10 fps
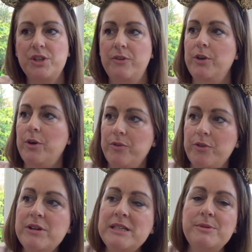So if you go for
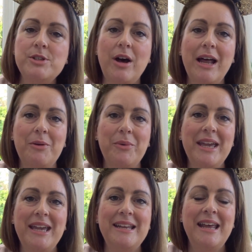Christmas or
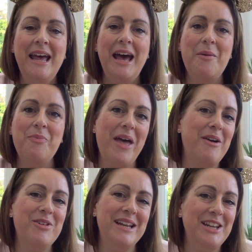Halloween,
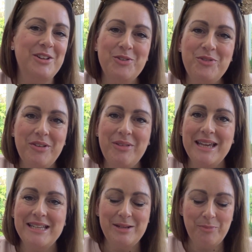they're really lovely
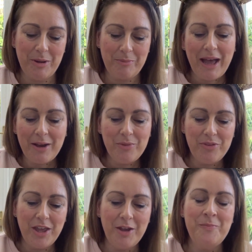things to bring back with
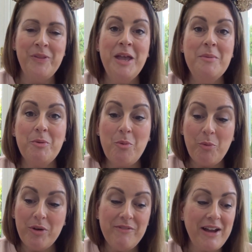you. But what
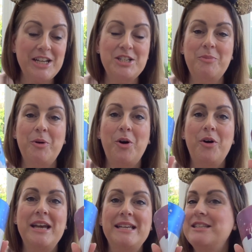we've actually
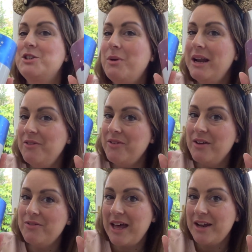bought is the
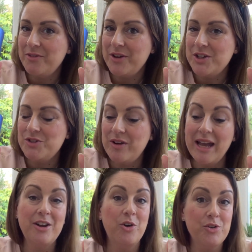25th anniversary
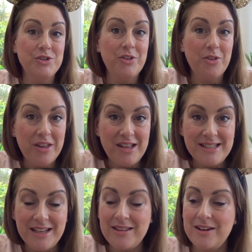and also the
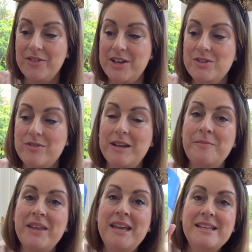30th anniversary.
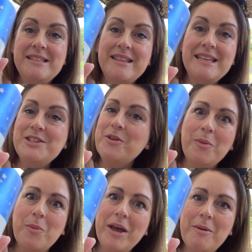So these are
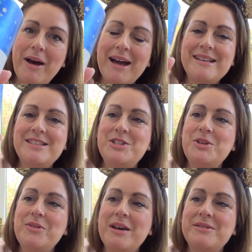going way back to
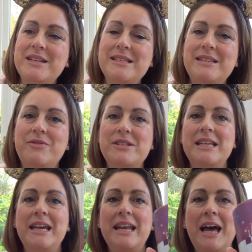
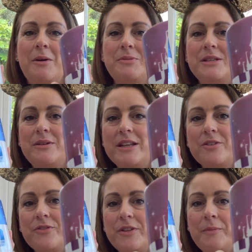2017. Absolutely
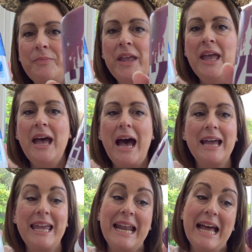love them.
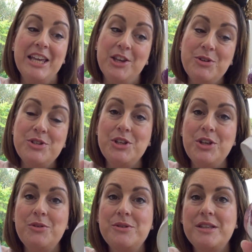Again, I used to
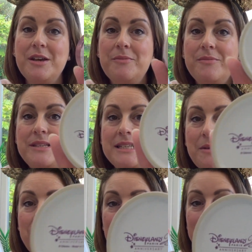use them.
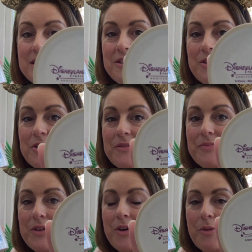Disneyland Paris look
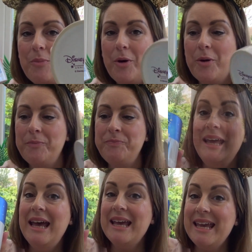on the bottom.
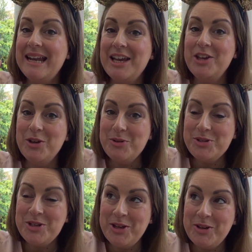Again, I
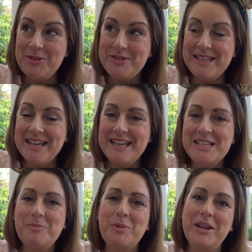used to use
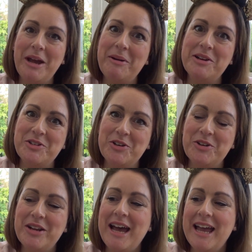these, but now I
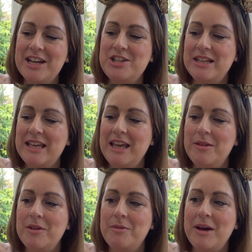don't. I actually keep
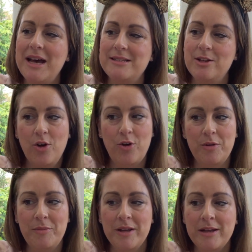them as an
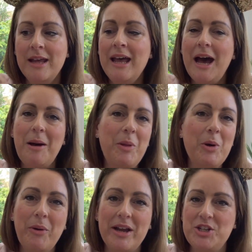ornament. I'm
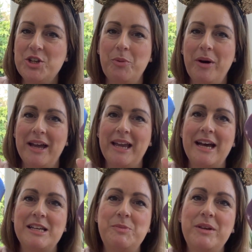not quite sure why,
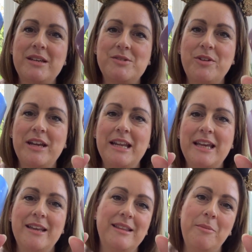guys, because
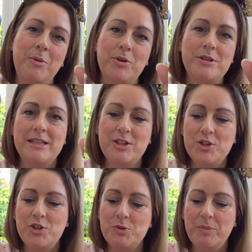really they're mugs, they
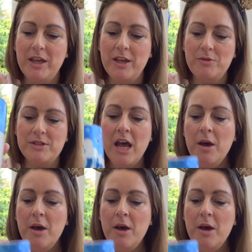should just be used.